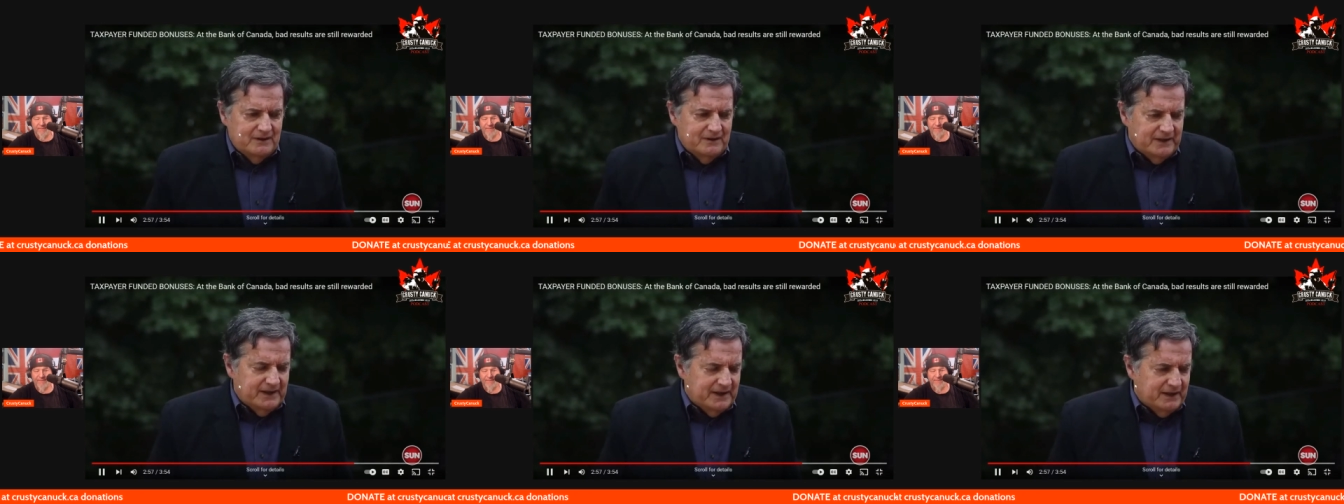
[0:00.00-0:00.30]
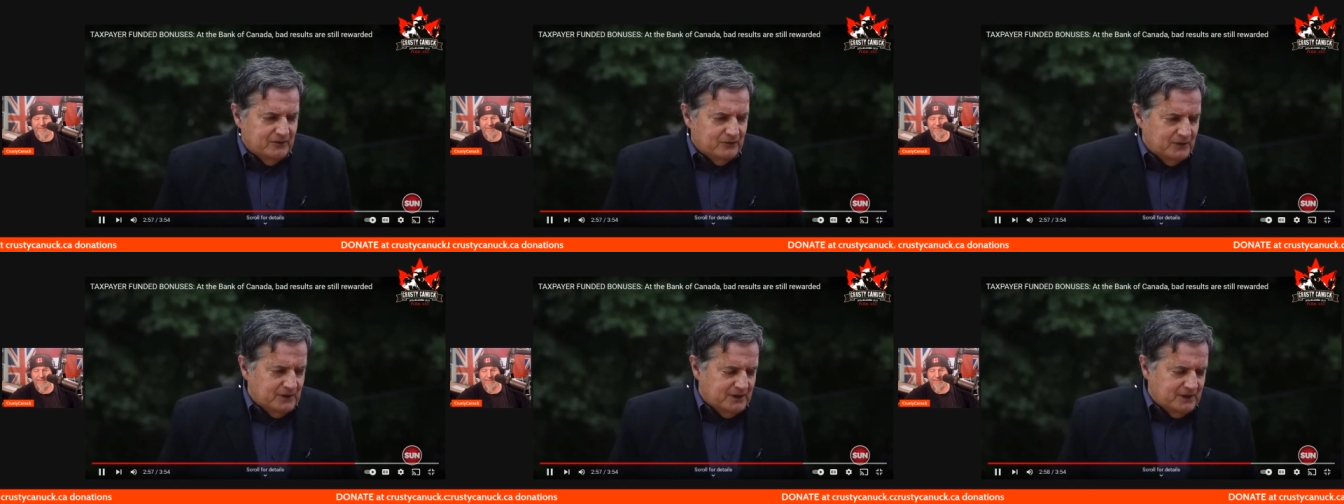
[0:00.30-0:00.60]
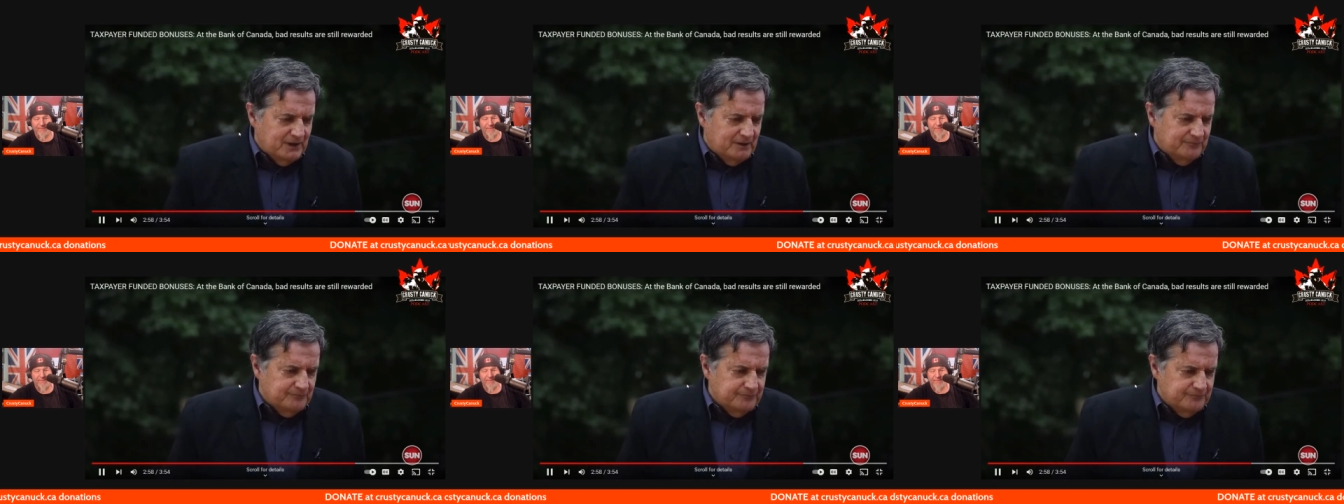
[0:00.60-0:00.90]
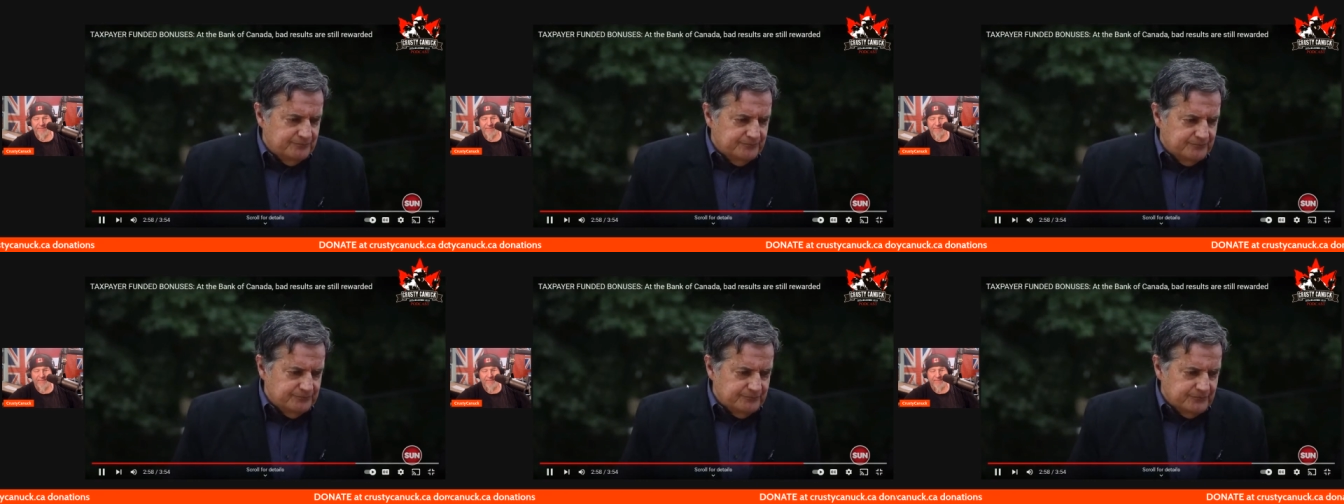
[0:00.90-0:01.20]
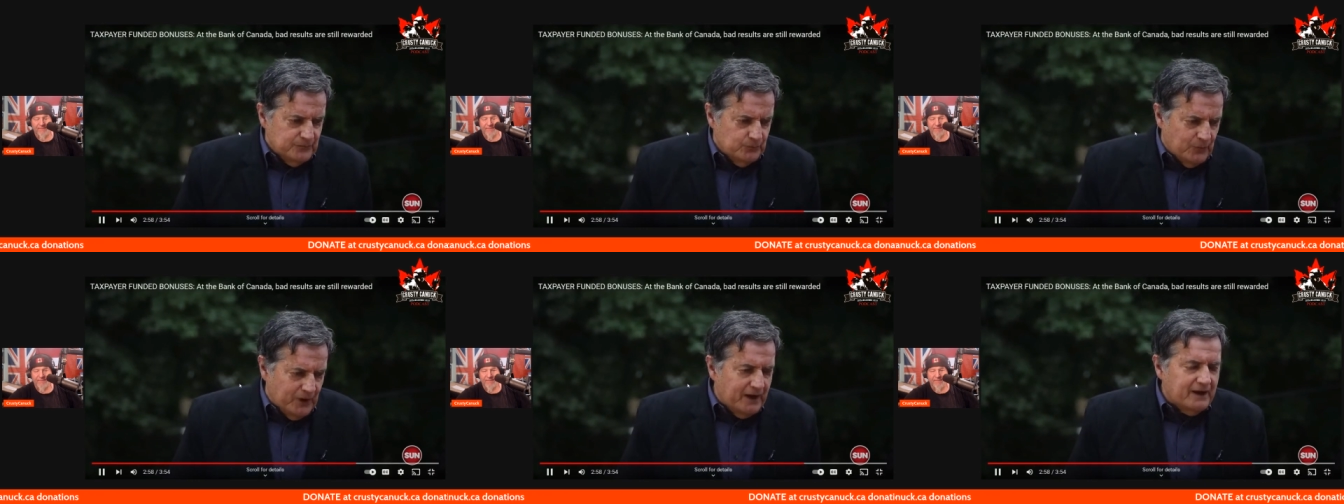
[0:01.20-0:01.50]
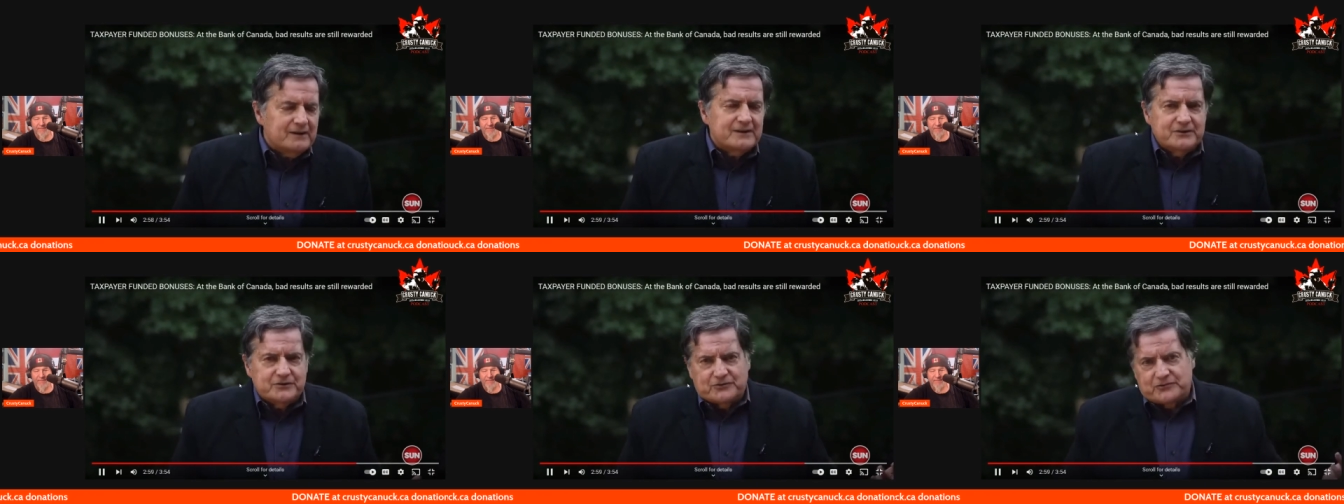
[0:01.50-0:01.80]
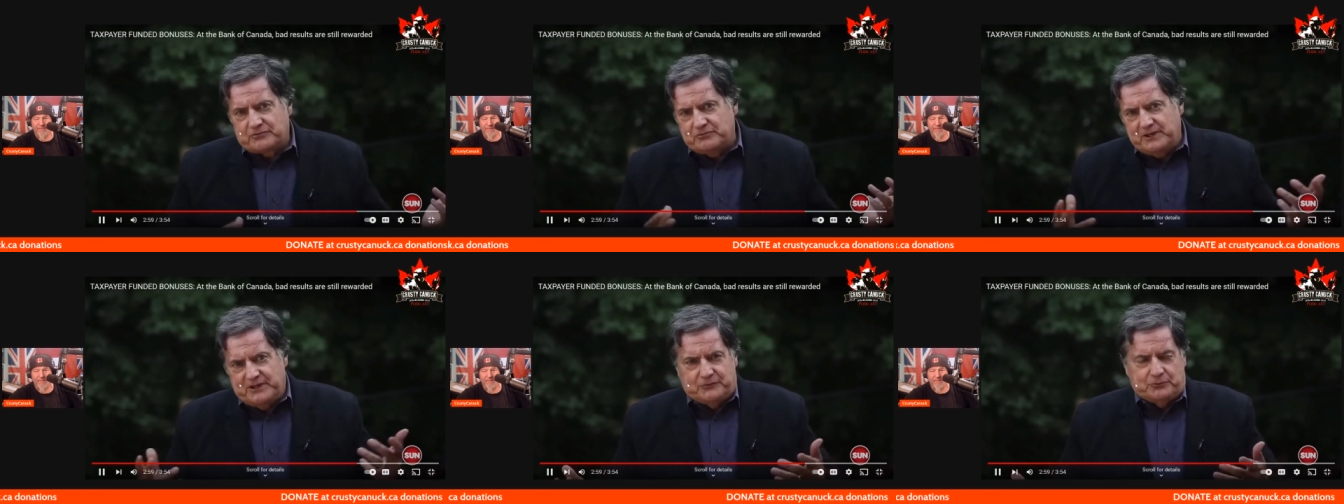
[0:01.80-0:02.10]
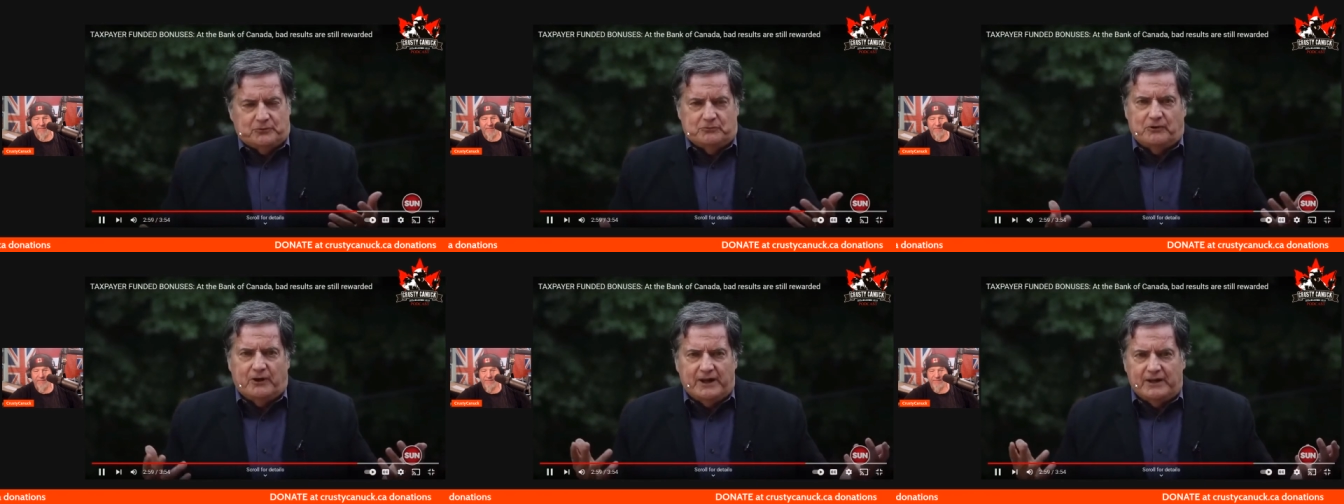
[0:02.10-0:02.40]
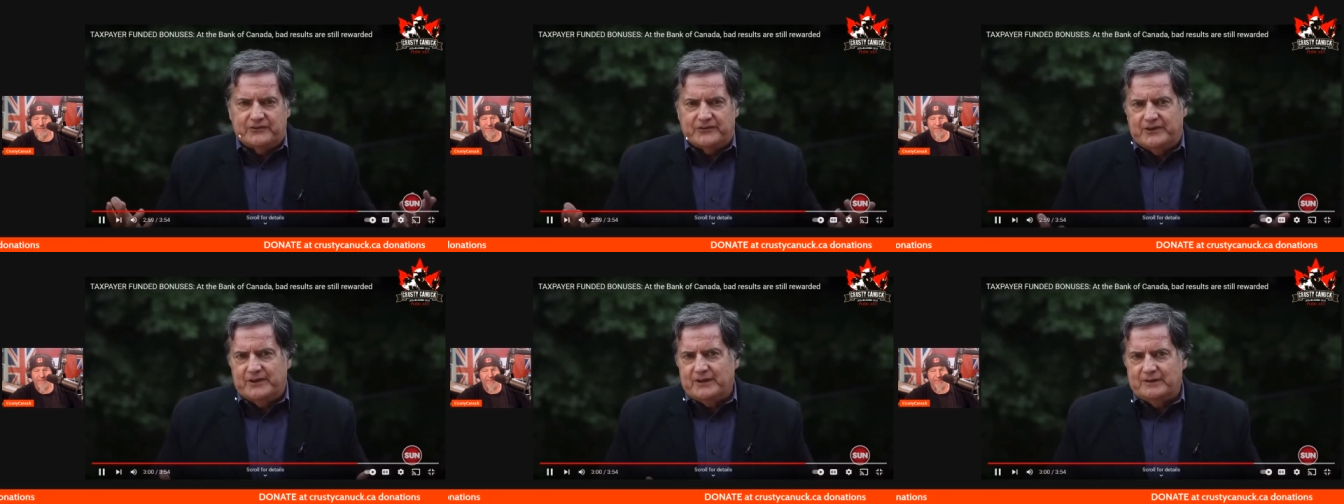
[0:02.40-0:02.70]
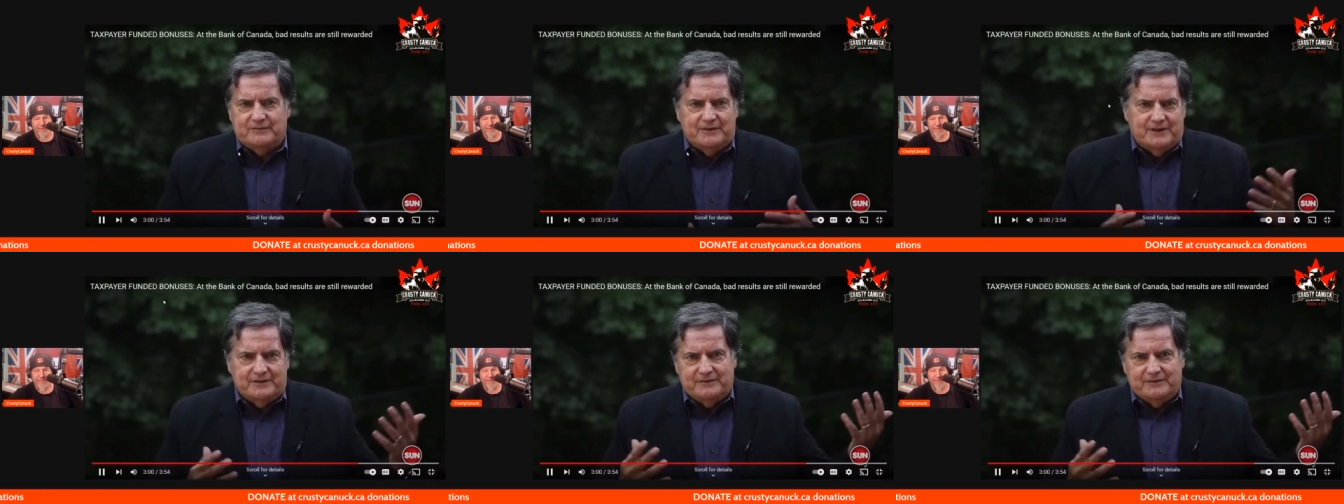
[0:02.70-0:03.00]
Now, um, while interest rates were rising and,